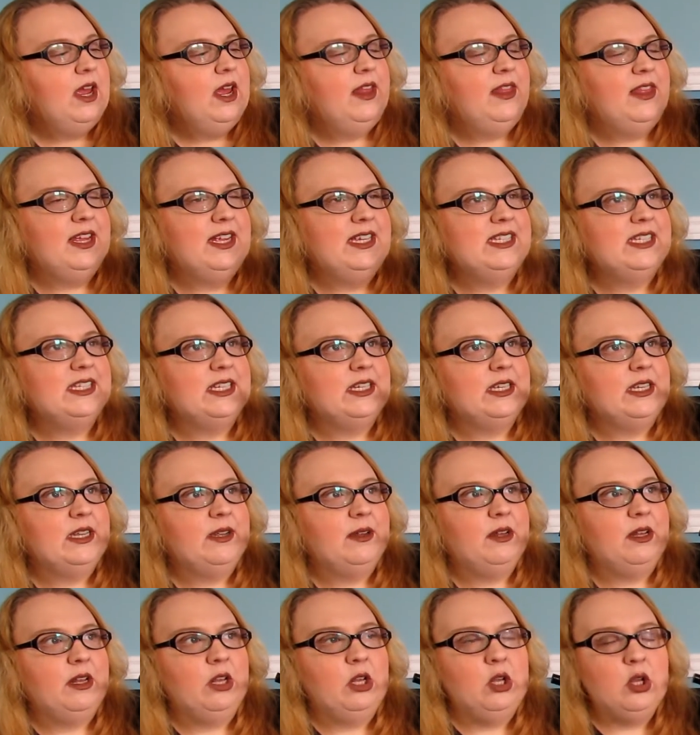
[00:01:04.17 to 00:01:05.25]
This
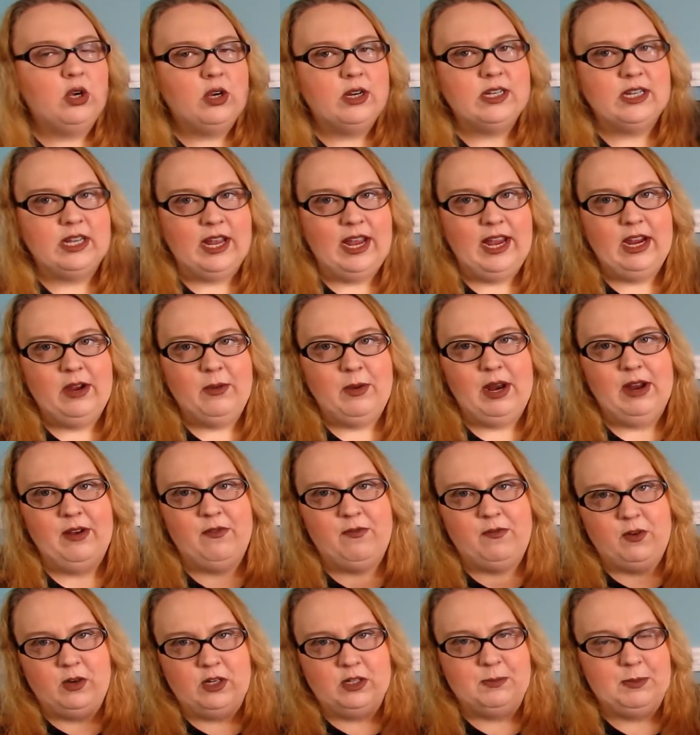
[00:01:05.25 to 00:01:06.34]
looked like, when I
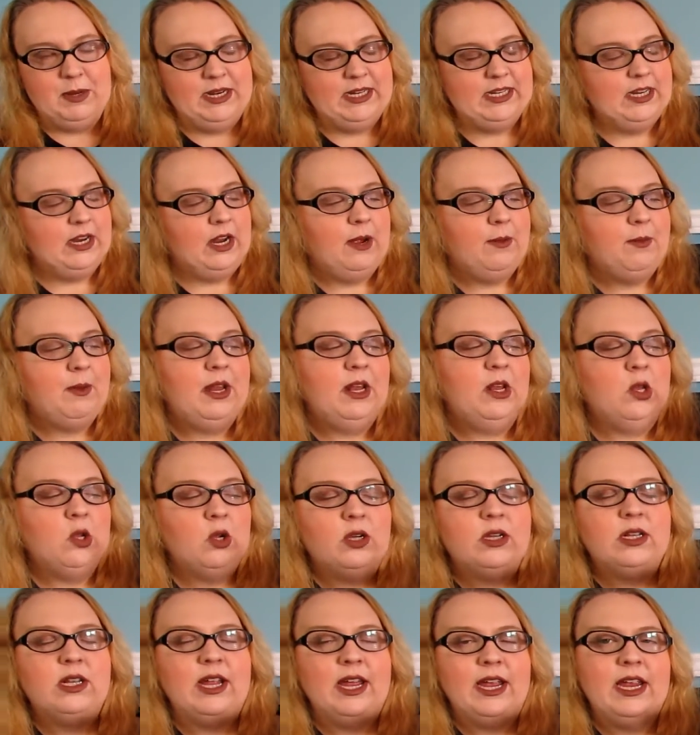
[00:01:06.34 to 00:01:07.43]
first picked it up, it
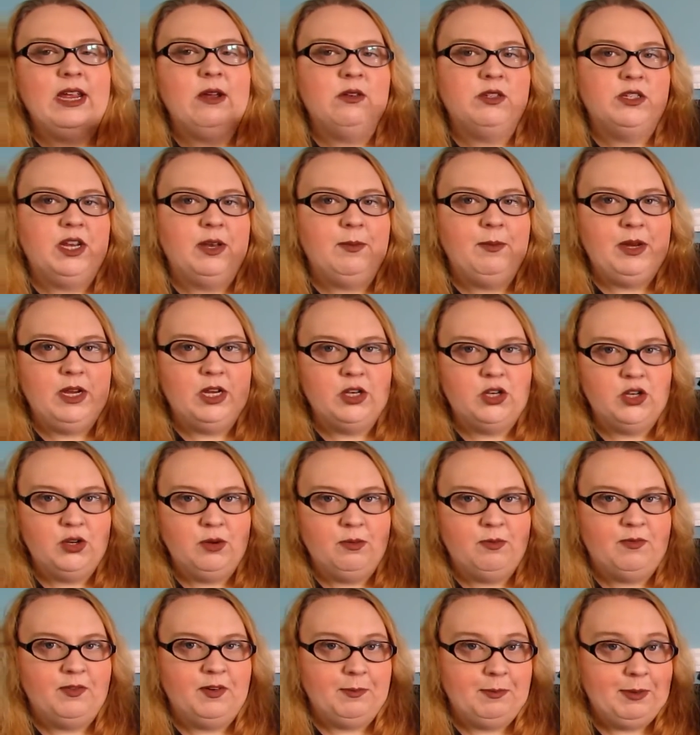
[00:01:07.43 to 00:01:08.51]
looked like it was going to be a
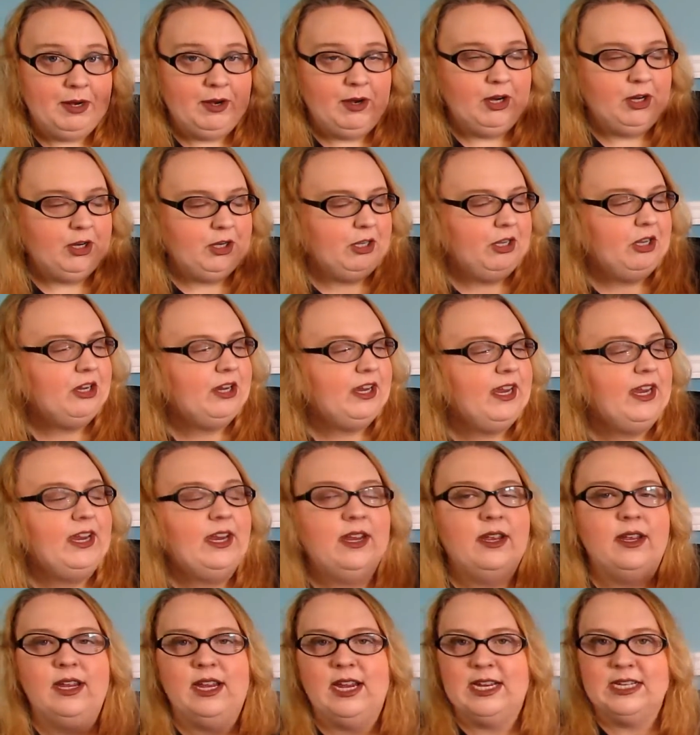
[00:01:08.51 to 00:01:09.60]
dupe for Very Good Looking.
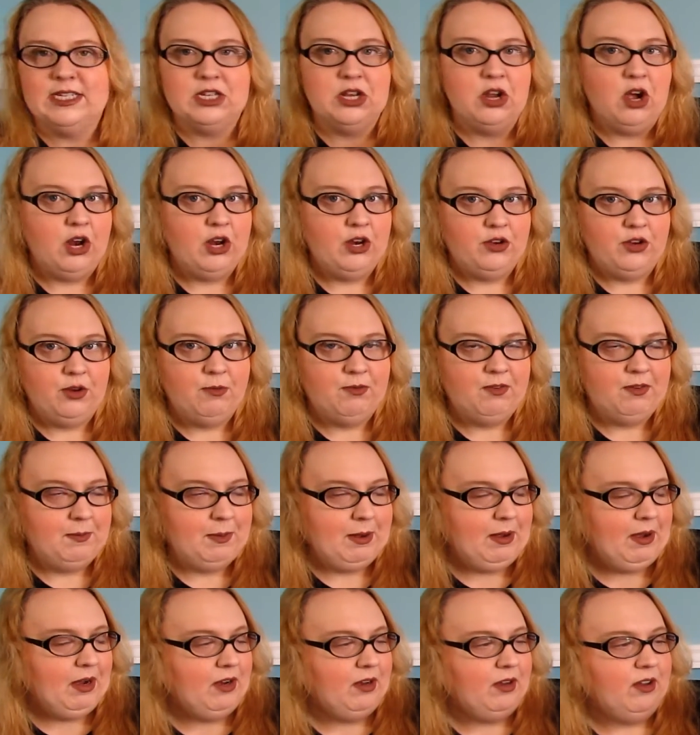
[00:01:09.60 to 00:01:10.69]
It's not a dupe for
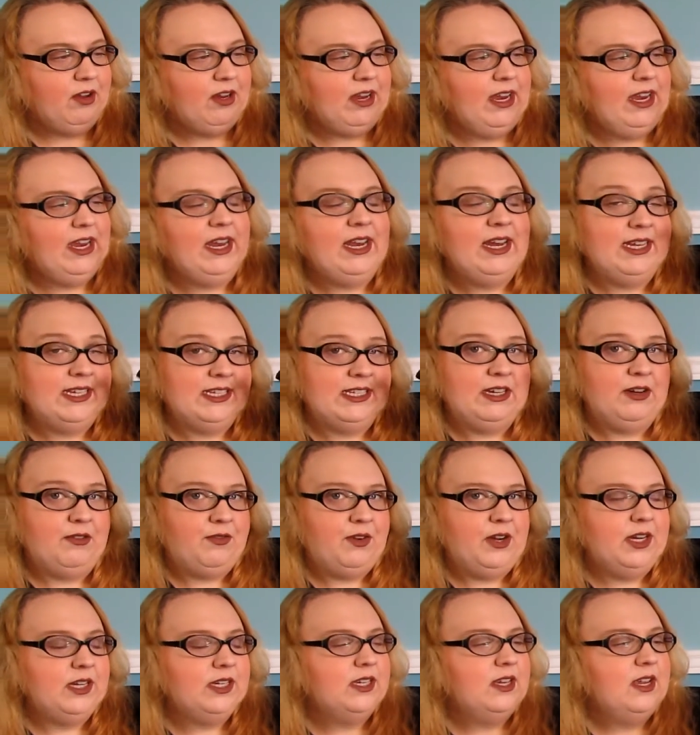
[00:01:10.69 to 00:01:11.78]
Very Good Looking. It is
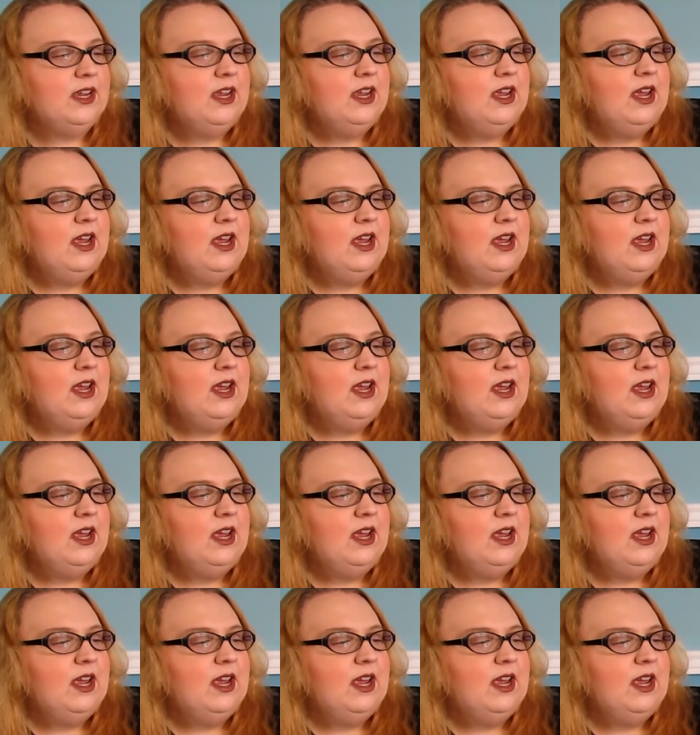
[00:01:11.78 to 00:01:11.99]
different.